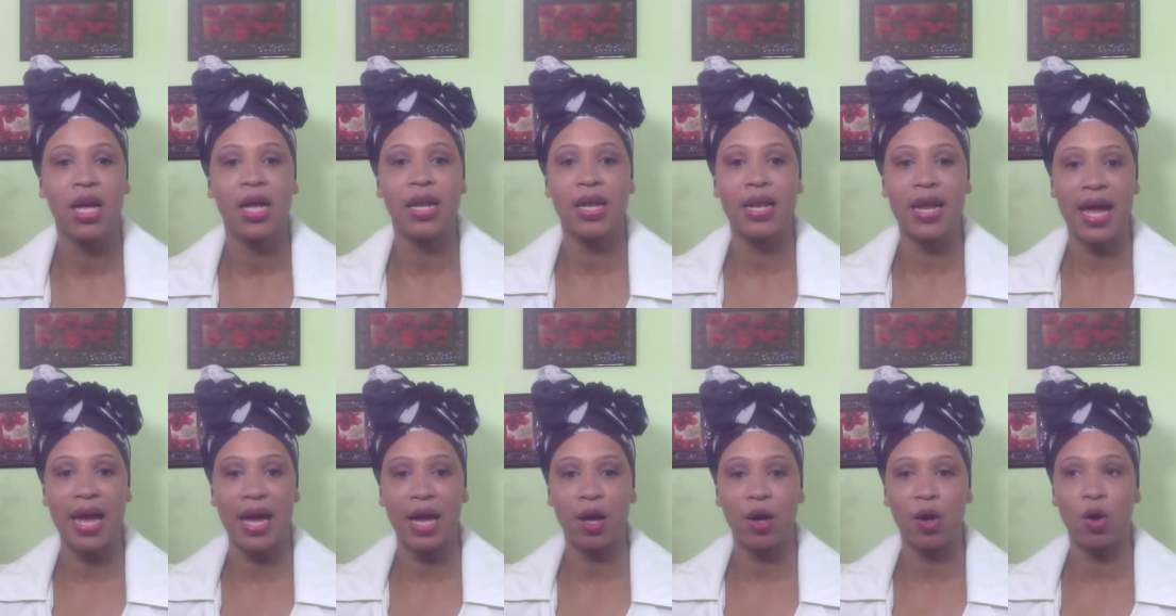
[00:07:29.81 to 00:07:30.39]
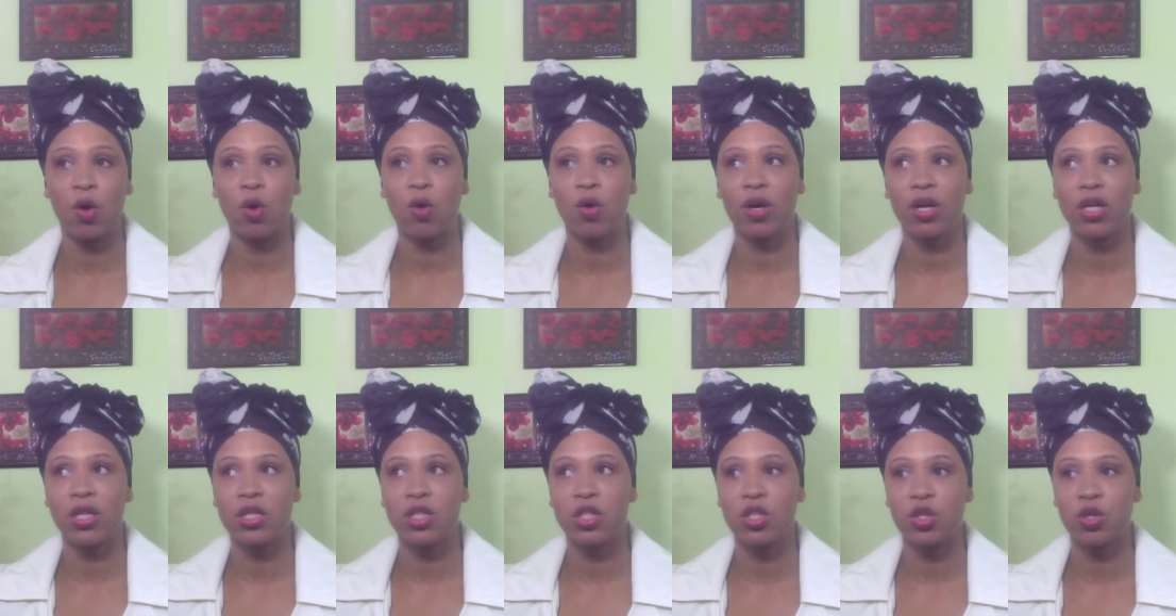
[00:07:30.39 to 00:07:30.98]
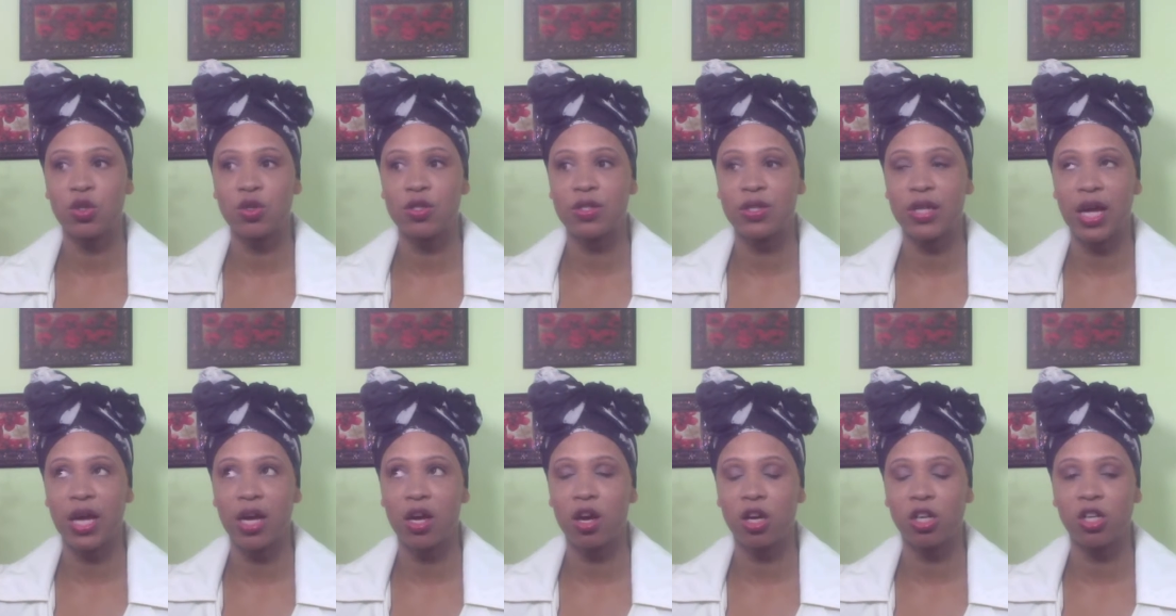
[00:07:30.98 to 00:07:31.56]
Now, on to
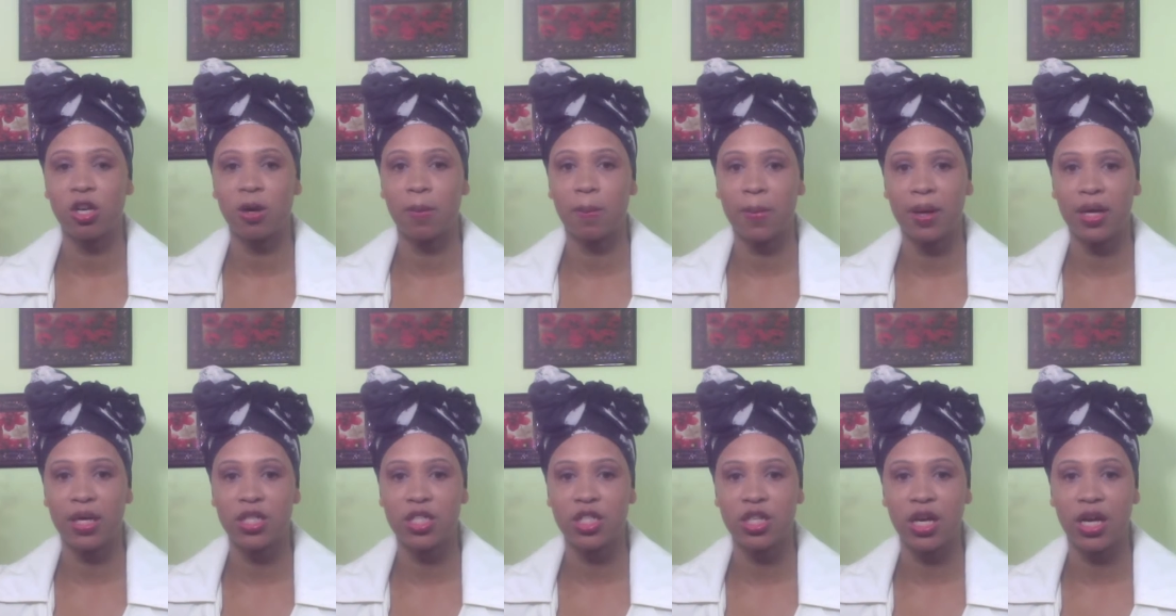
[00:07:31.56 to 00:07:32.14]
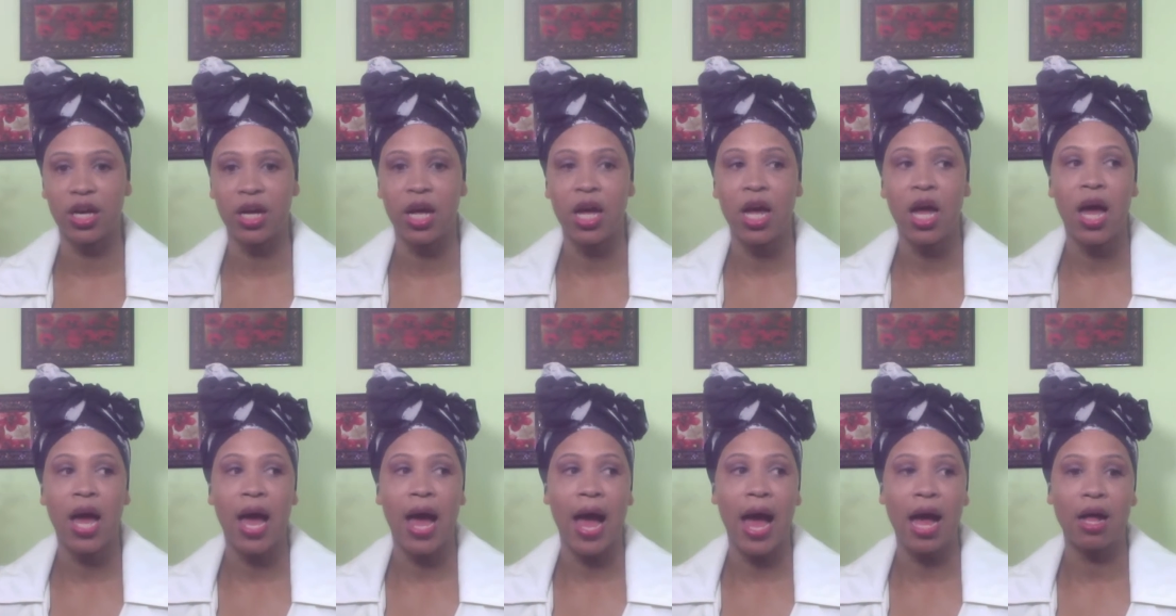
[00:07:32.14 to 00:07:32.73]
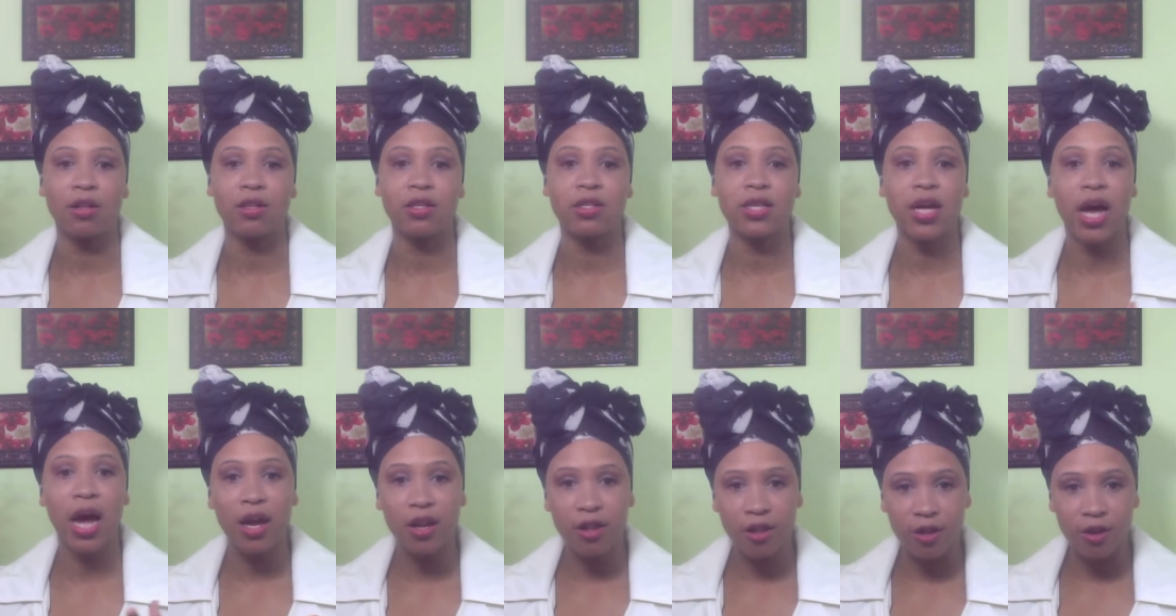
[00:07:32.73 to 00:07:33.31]
staying on your budget
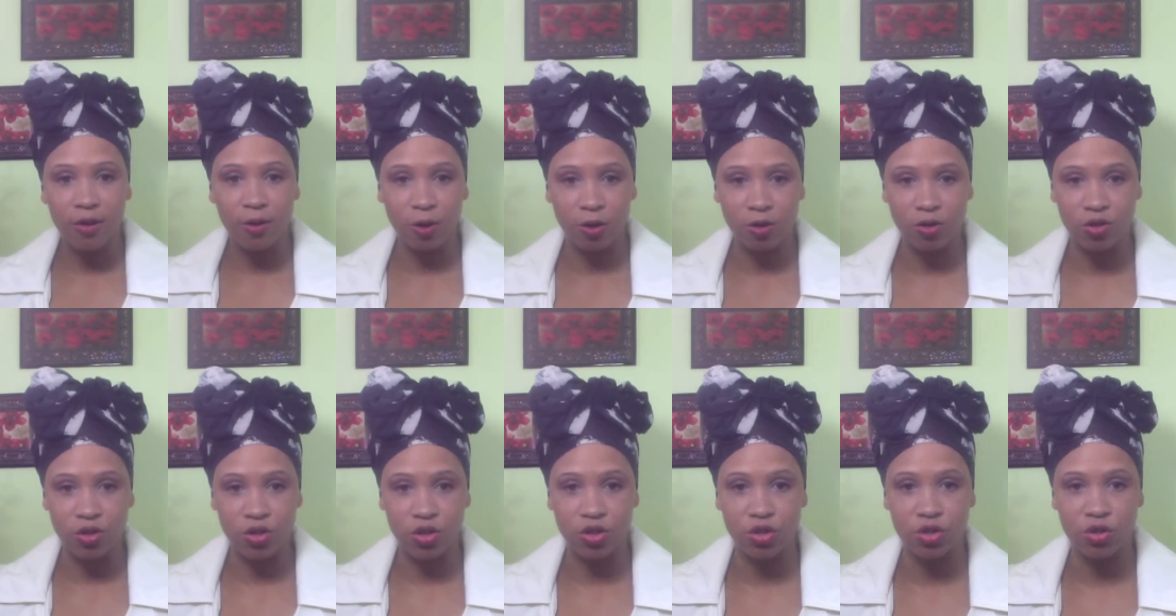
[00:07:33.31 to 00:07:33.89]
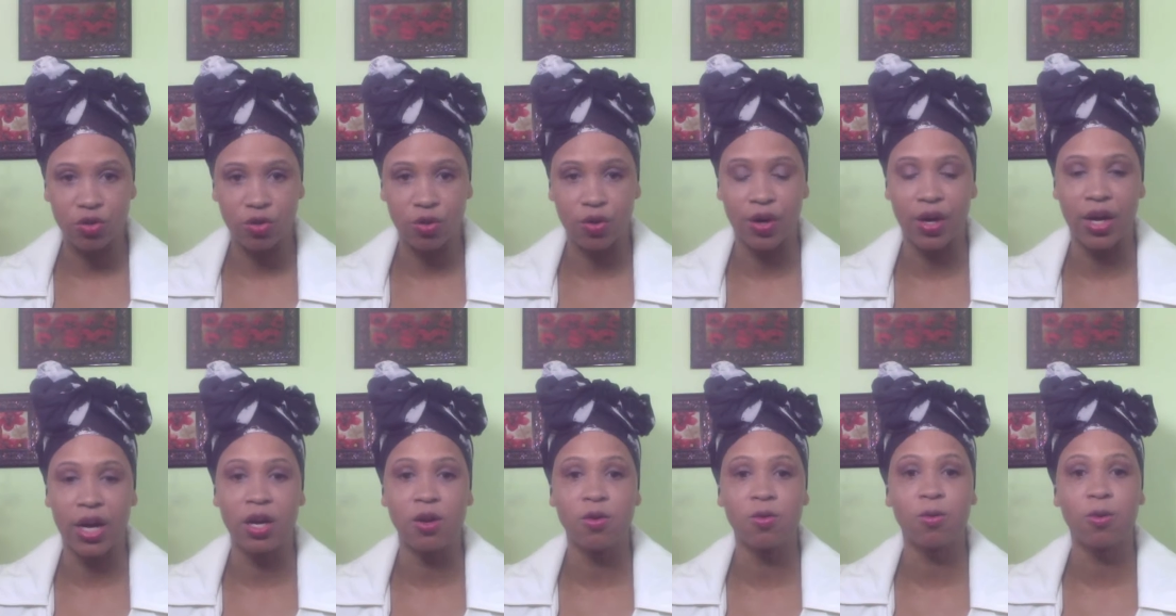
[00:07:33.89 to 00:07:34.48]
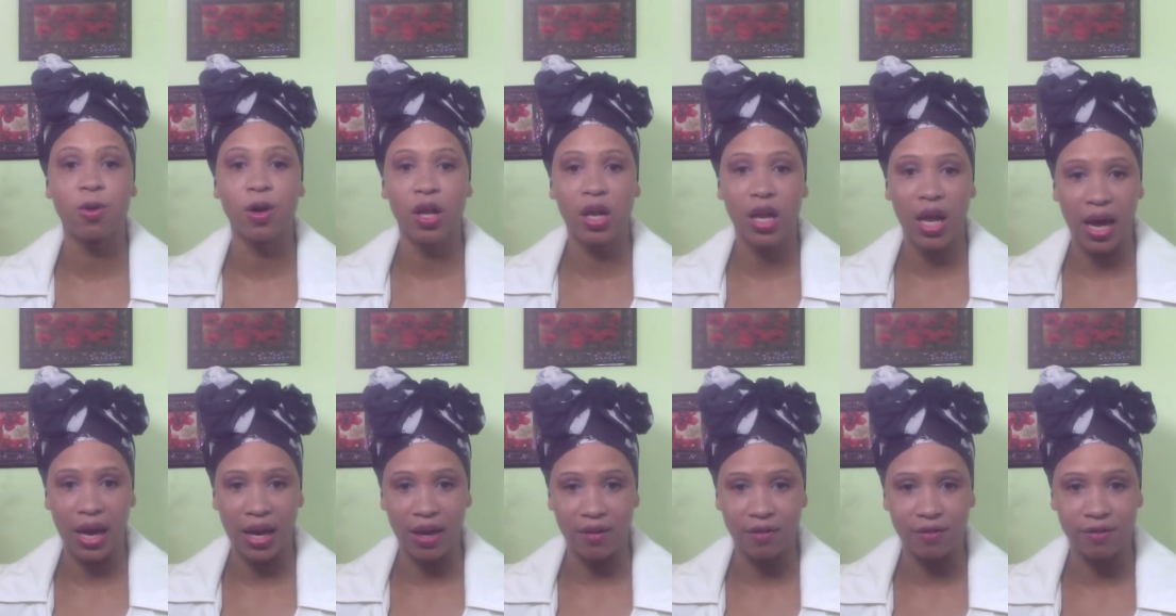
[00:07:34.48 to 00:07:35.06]
outside of the grocery store in real
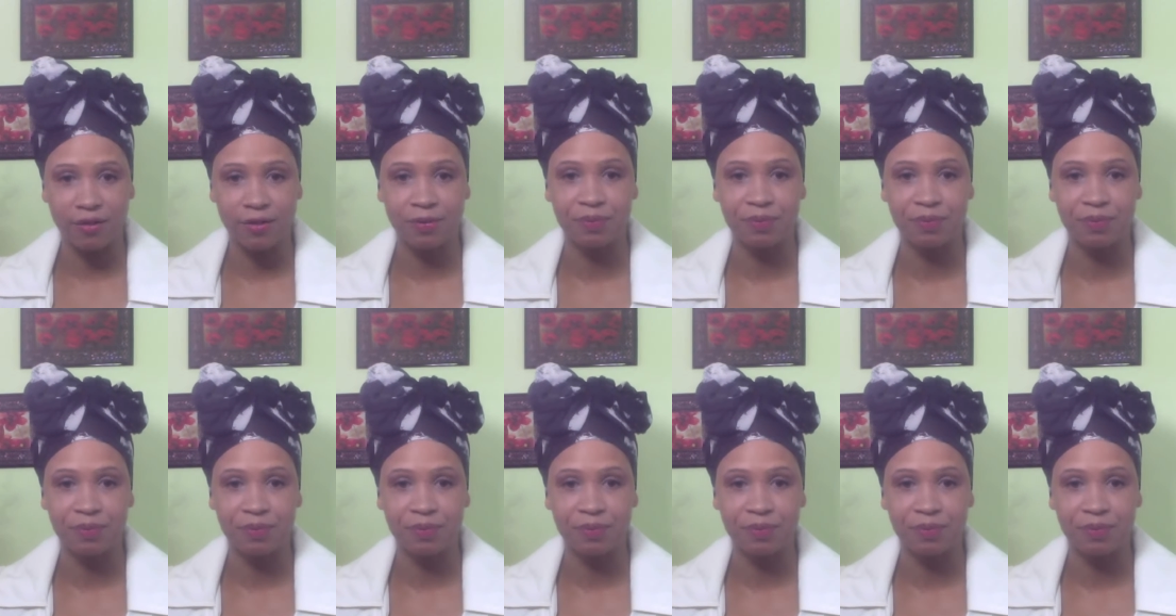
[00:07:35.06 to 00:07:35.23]
life.